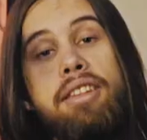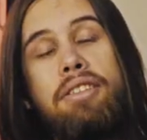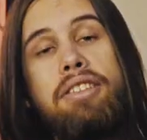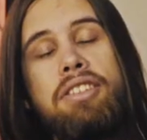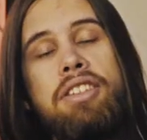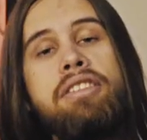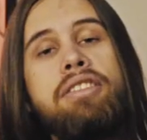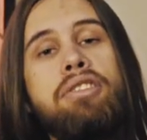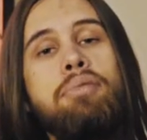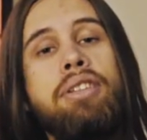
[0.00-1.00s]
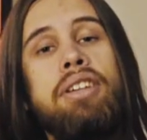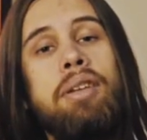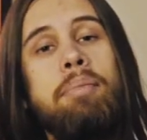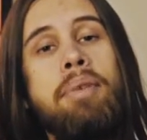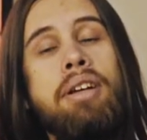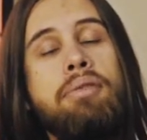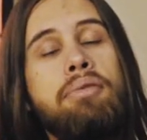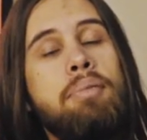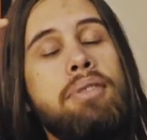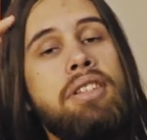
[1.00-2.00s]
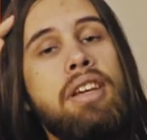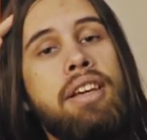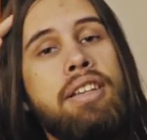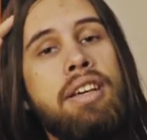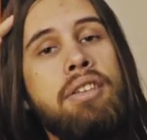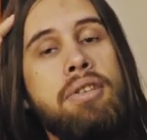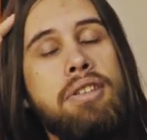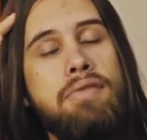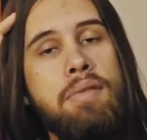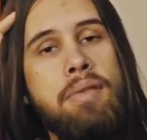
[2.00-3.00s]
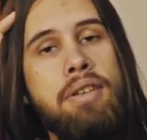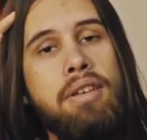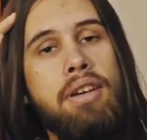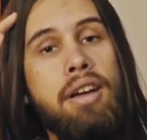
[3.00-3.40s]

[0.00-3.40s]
There is a chance that you might get a mail from CAK or SVB,